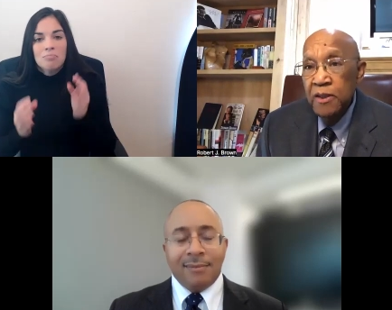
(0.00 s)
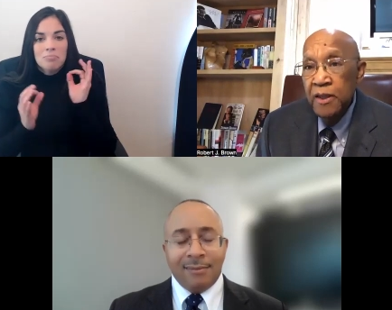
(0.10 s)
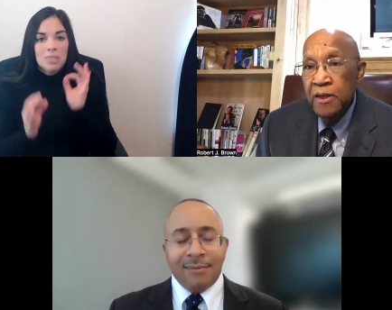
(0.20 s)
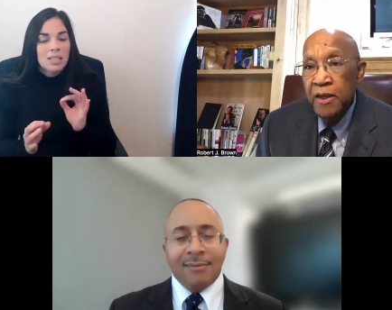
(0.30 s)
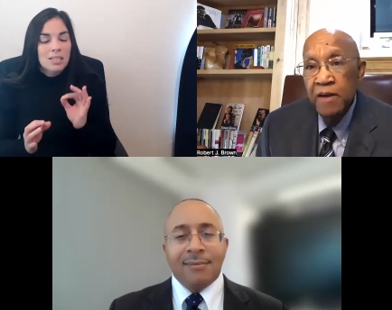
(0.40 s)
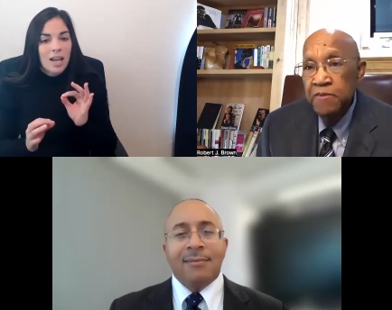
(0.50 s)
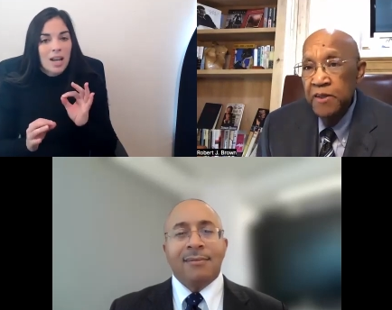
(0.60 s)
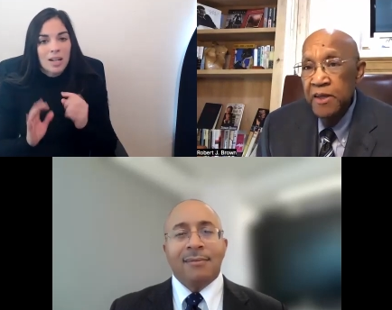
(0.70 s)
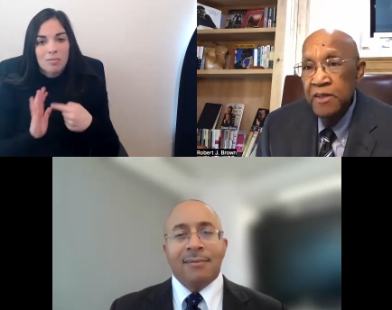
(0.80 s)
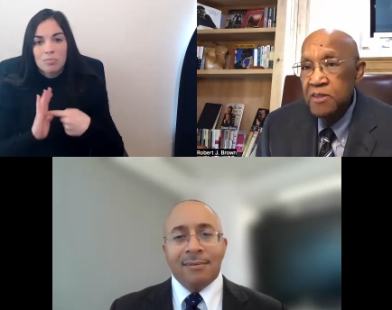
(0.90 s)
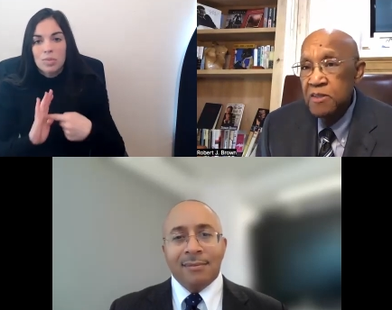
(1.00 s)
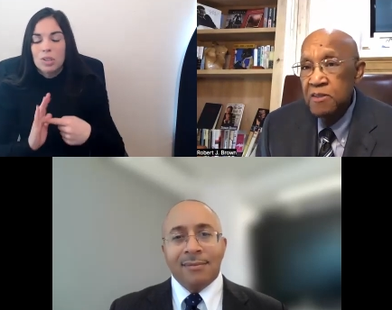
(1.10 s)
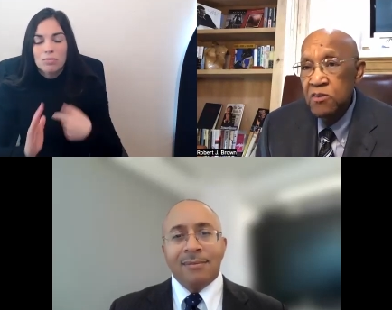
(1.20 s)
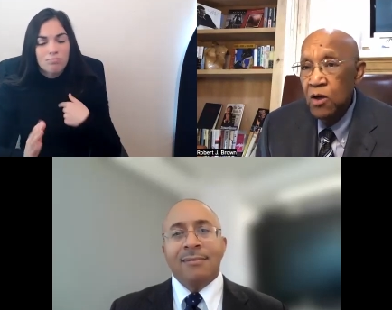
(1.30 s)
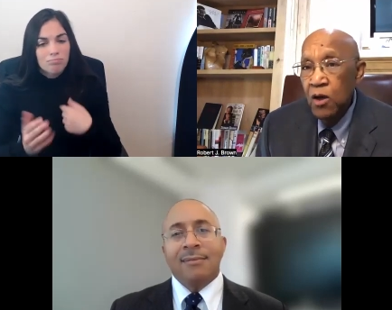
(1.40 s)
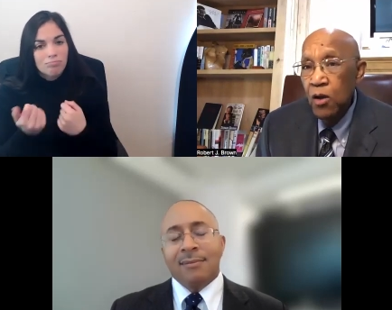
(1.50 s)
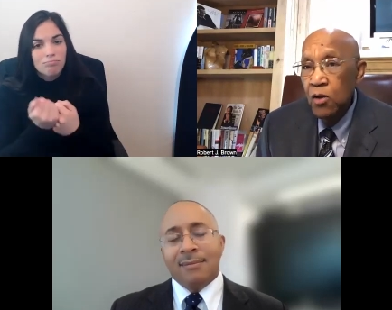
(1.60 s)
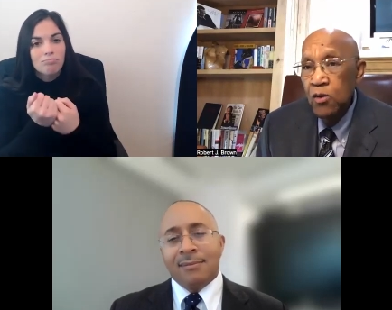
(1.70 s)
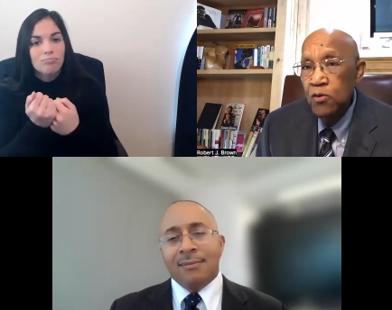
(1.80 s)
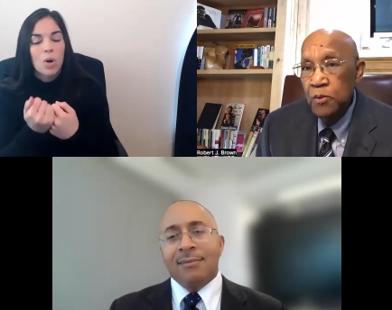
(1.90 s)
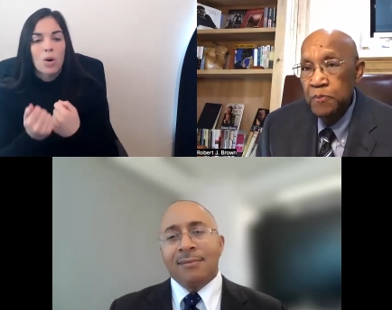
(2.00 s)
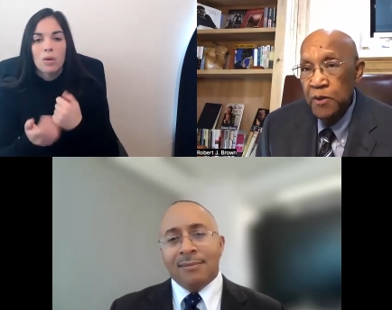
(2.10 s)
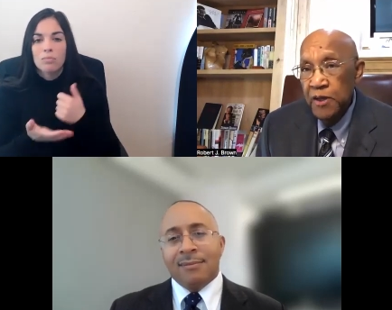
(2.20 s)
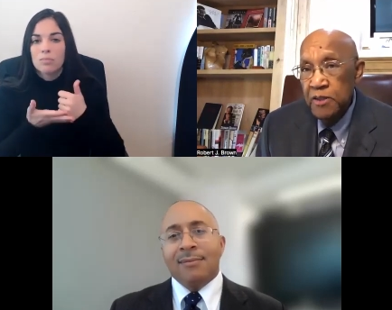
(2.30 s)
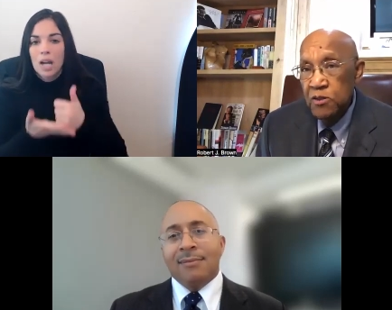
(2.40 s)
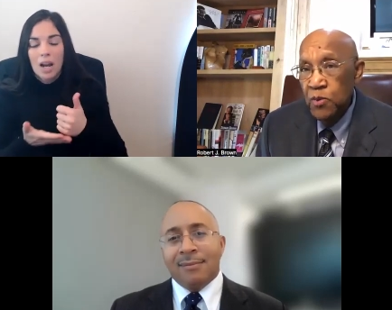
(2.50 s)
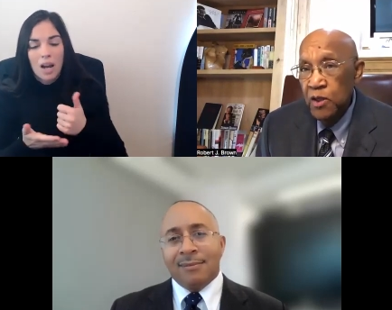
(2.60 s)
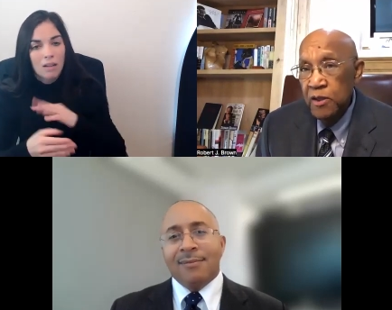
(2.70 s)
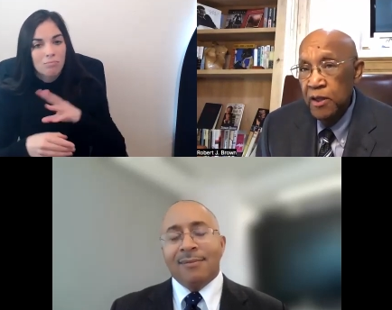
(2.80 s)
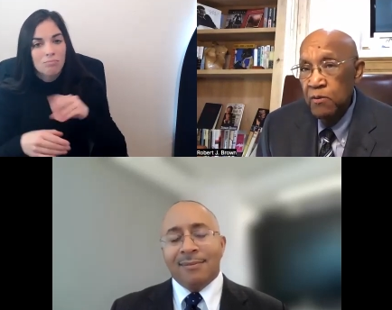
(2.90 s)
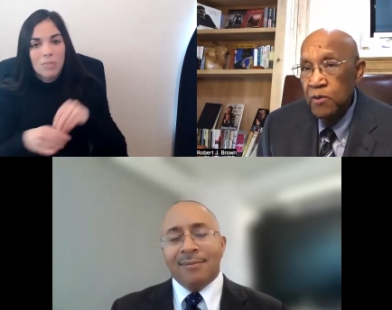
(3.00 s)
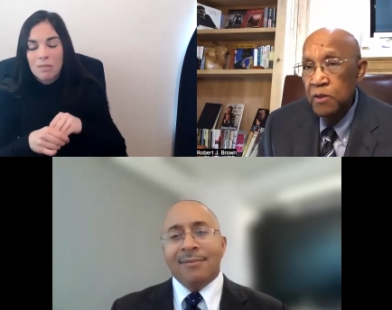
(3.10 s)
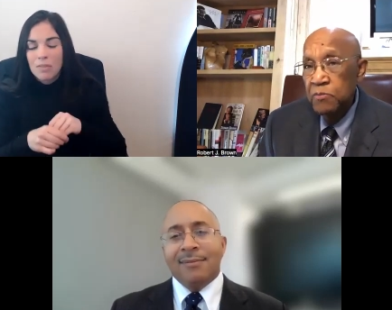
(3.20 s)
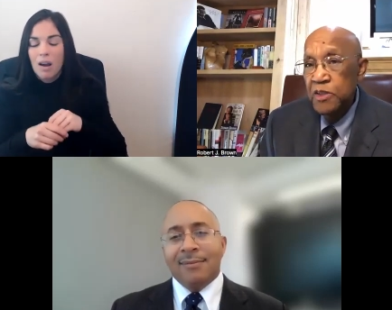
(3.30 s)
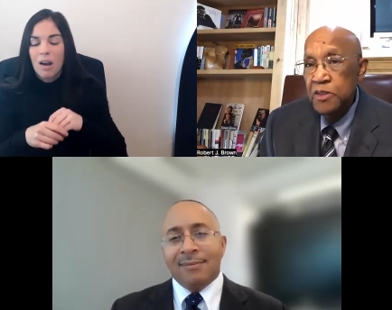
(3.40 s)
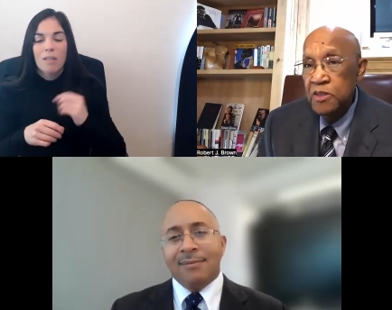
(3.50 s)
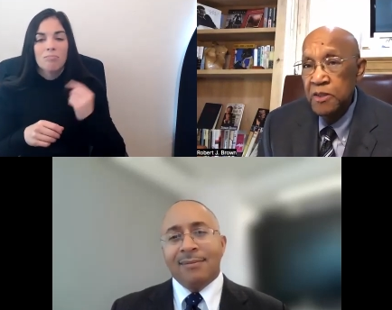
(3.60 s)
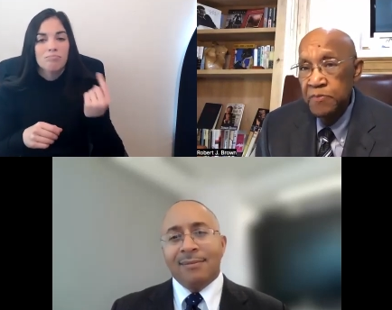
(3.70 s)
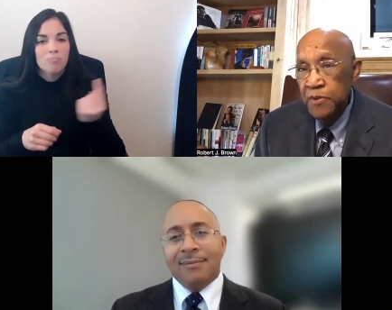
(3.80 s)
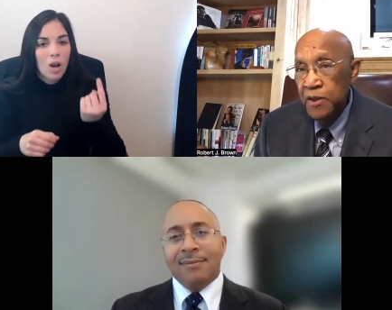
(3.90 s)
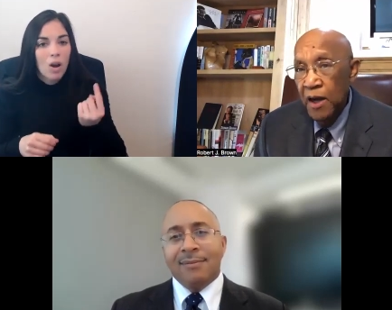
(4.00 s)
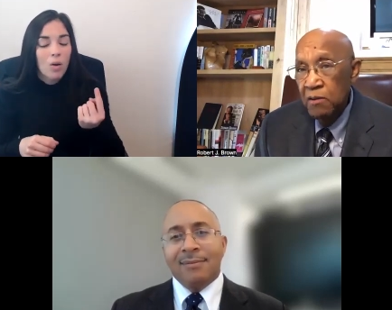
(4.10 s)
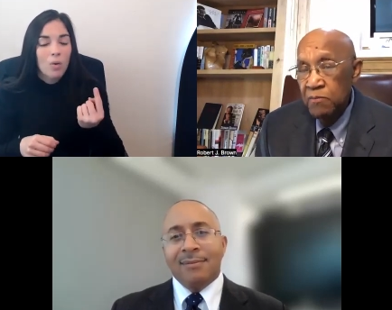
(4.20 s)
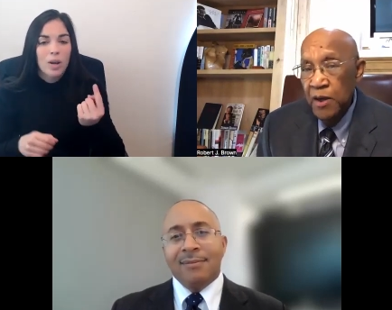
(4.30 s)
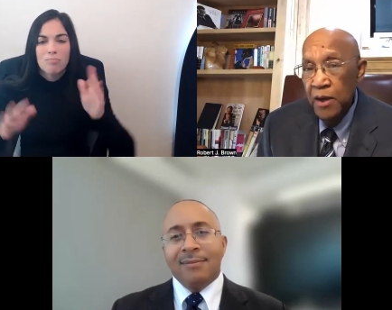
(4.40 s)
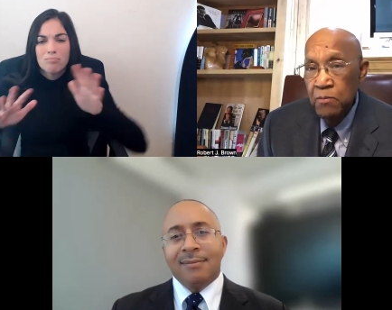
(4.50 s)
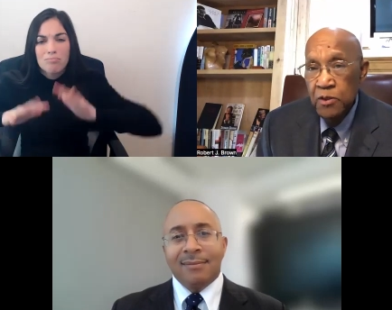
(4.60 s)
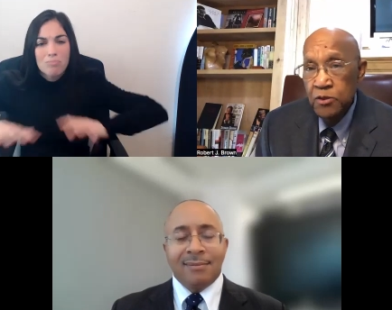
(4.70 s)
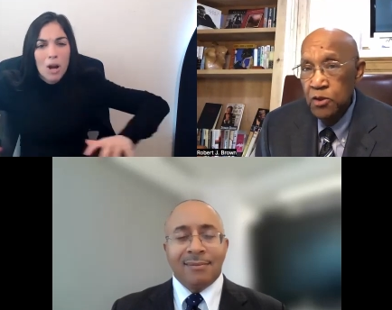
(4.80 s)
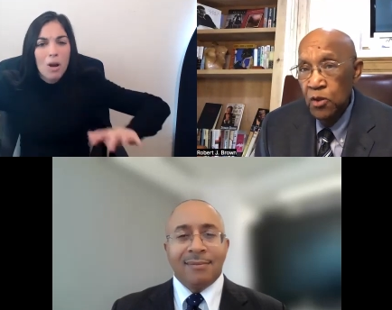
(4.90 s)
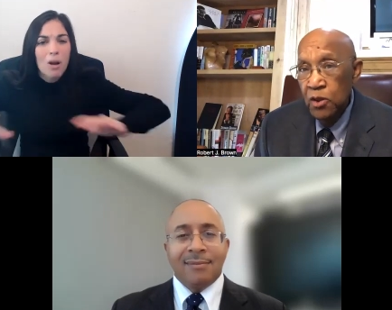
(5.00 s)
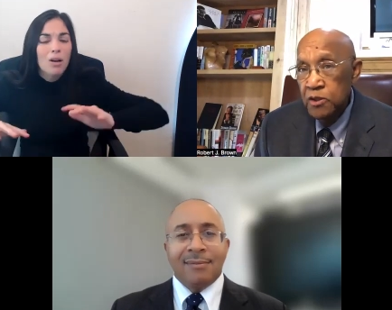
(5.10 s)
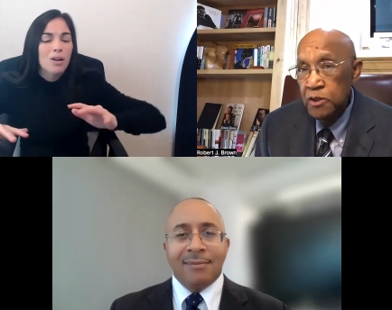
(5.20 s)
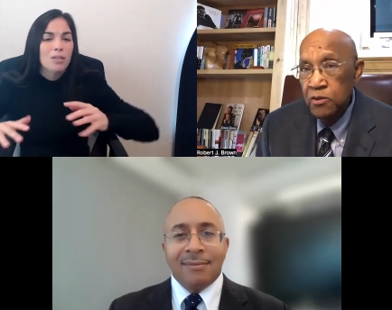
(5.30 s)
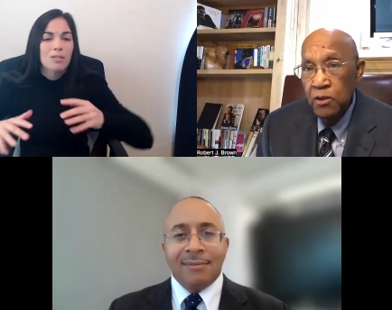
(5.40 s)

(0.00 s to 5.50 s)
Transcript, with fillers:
Speaker 1: in every instance all over the place, whether they were in Mississippi, Alabama, Georgia,